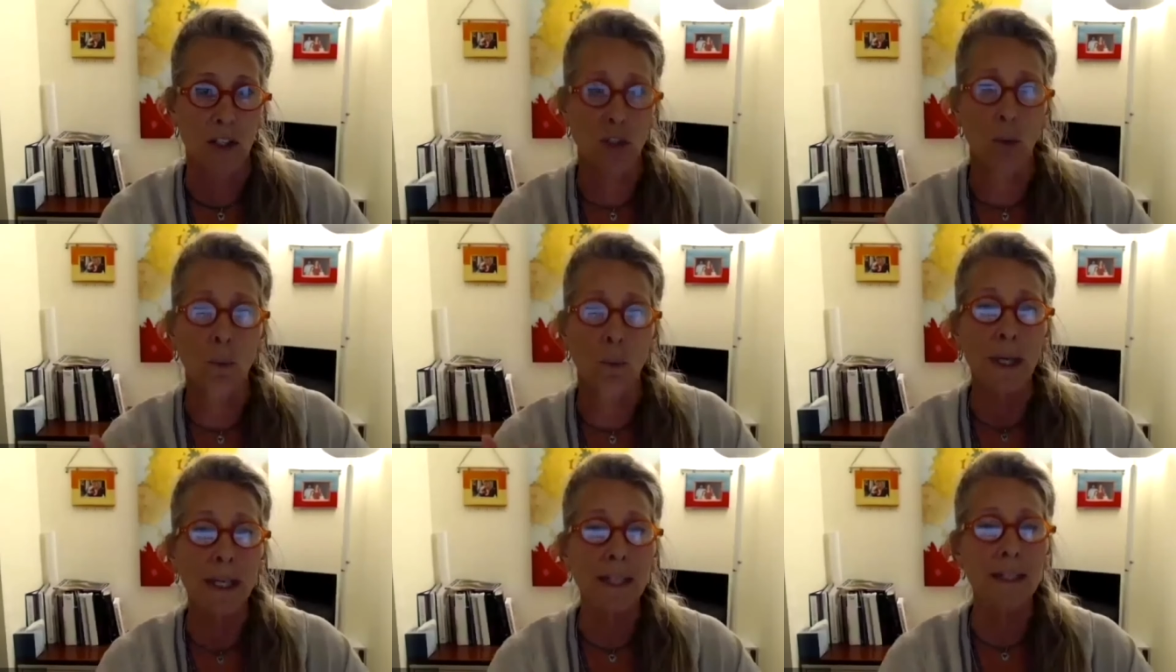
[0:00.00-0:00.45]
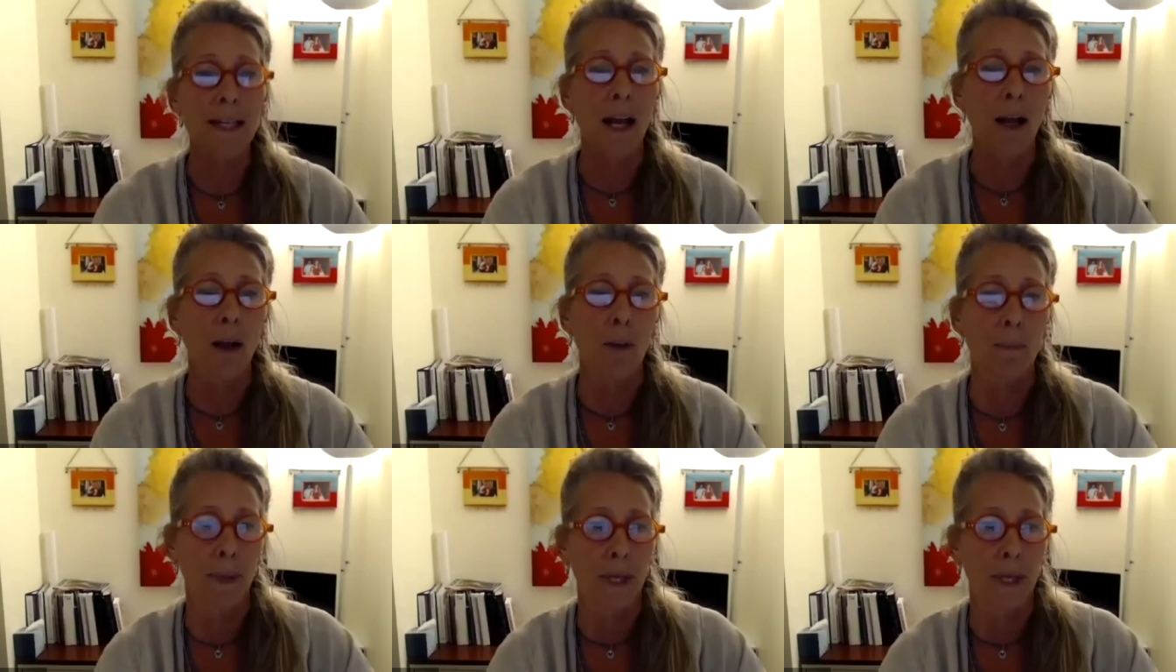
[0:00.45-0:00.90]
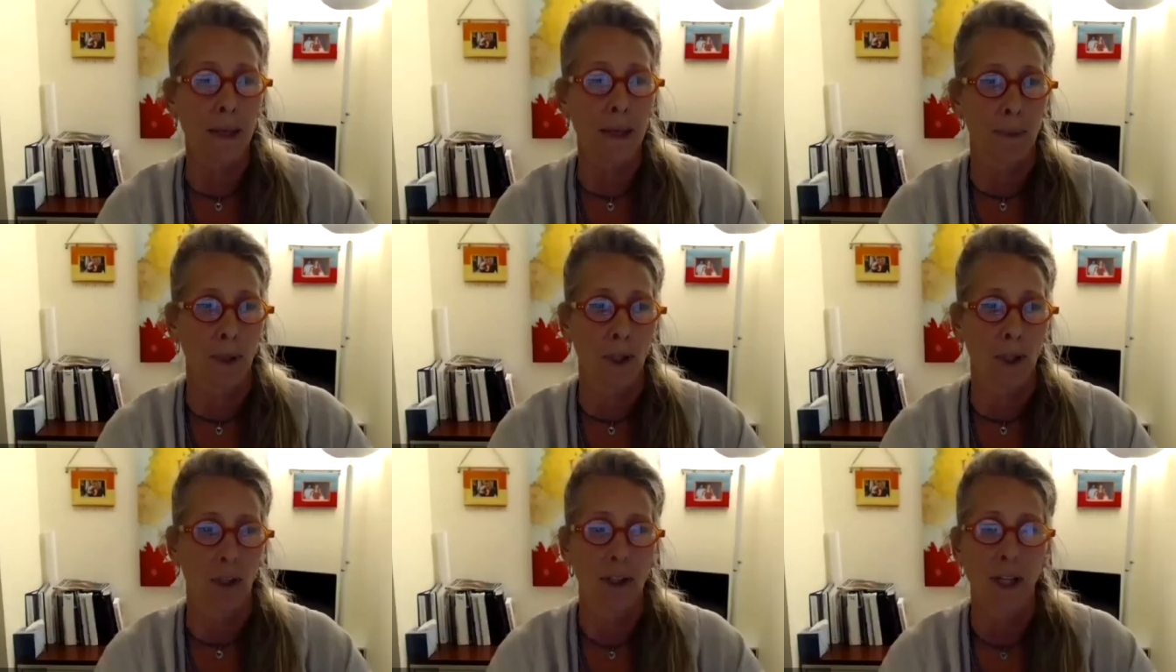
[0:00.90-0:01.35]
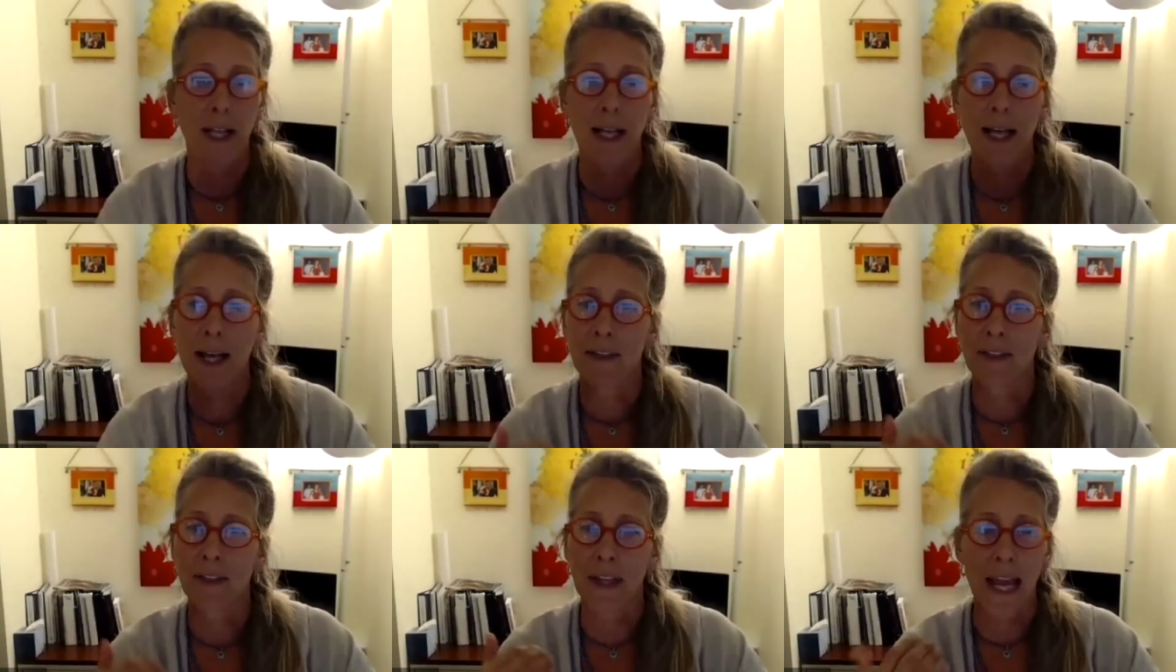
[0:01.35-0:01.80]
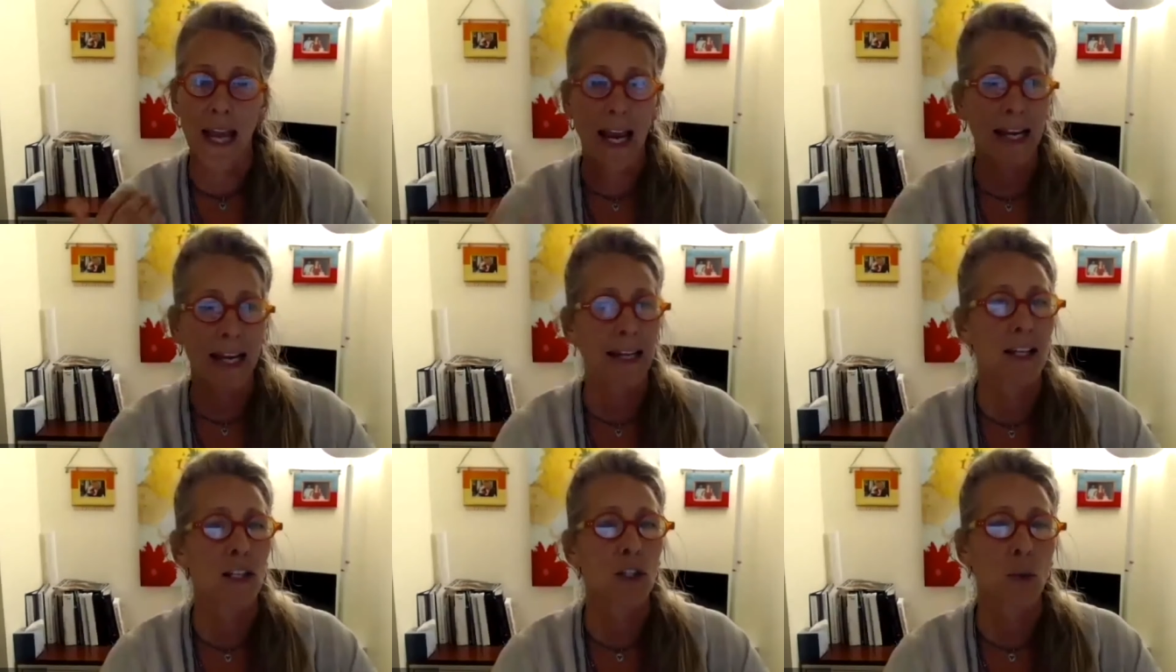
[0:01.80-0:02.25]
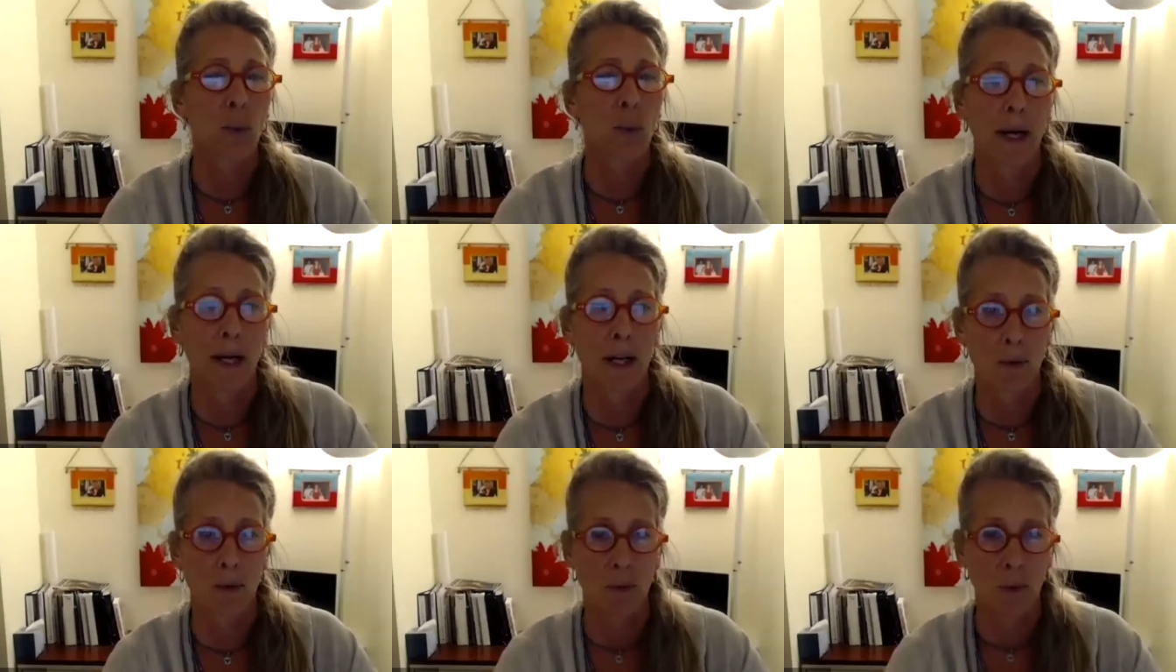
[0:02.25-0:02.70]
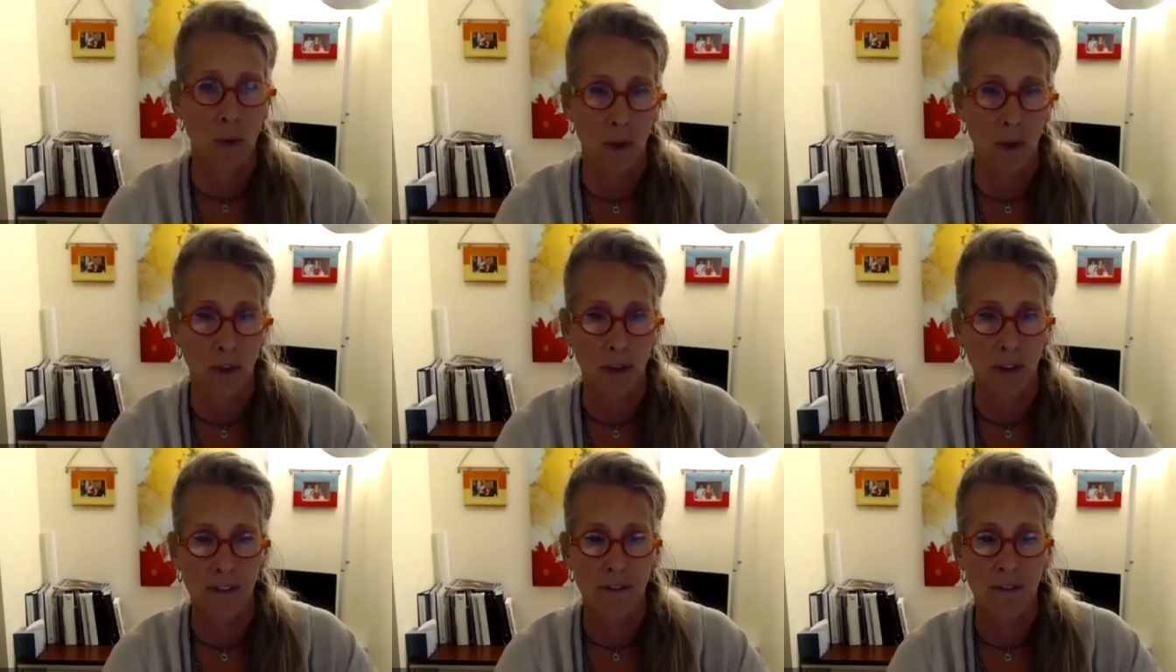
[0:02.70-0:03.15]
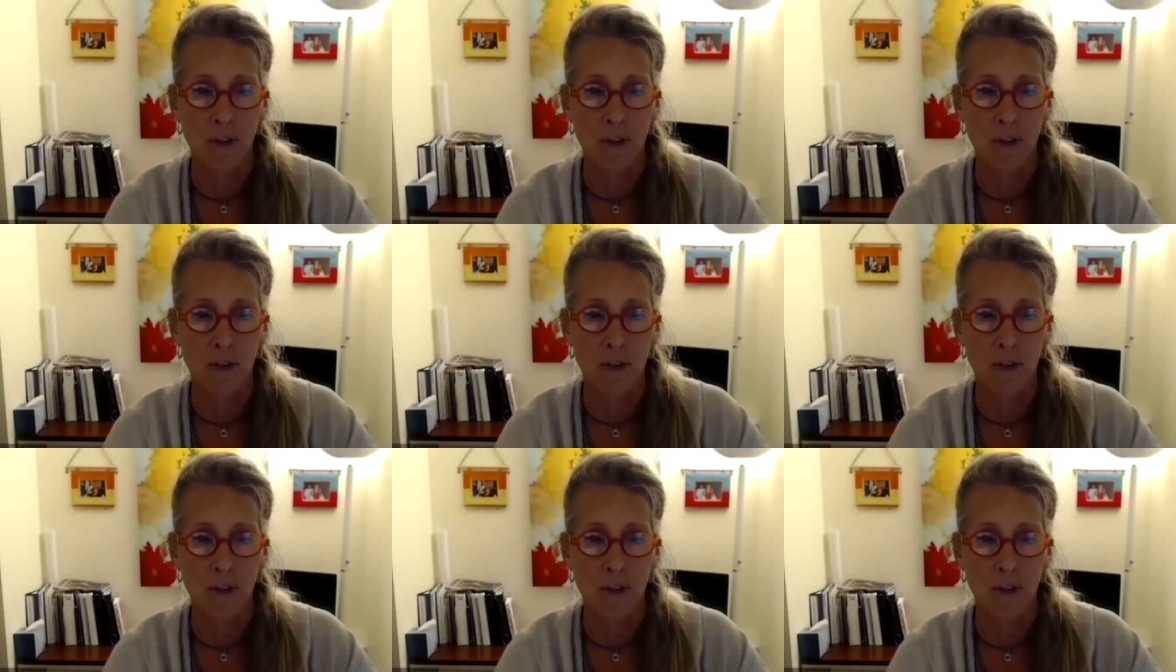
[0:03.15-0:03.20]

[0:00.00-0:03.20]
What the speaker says: So we tell people the 80-20 rule.